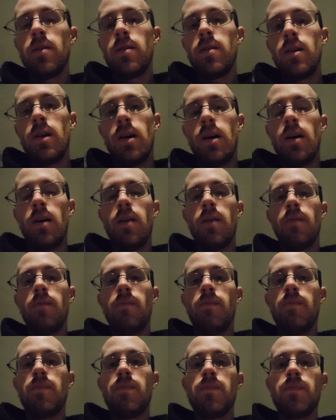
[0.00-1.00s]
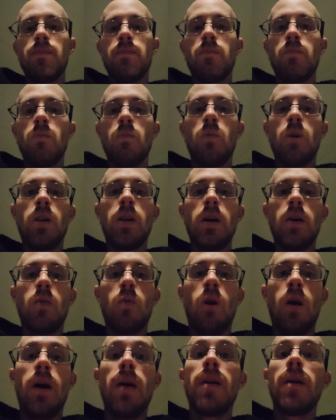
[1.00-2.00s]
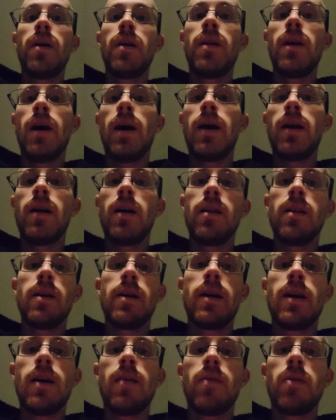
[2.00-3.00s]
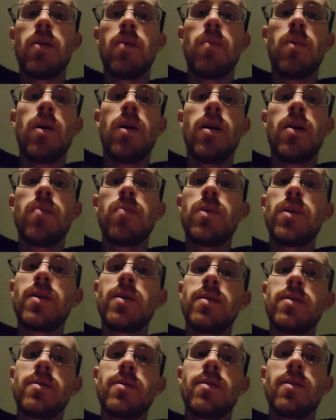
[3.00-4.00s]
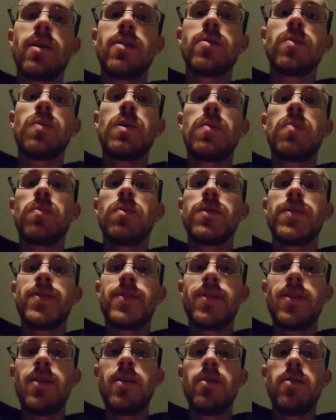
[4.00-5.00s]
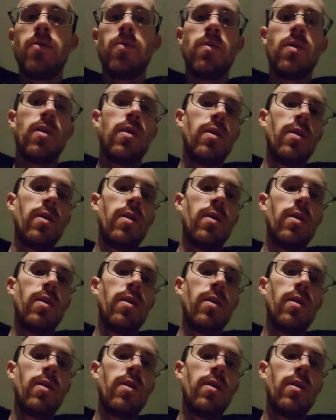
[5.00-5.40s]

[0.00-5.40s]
While I ride at night, I like having them on because it lets people see you.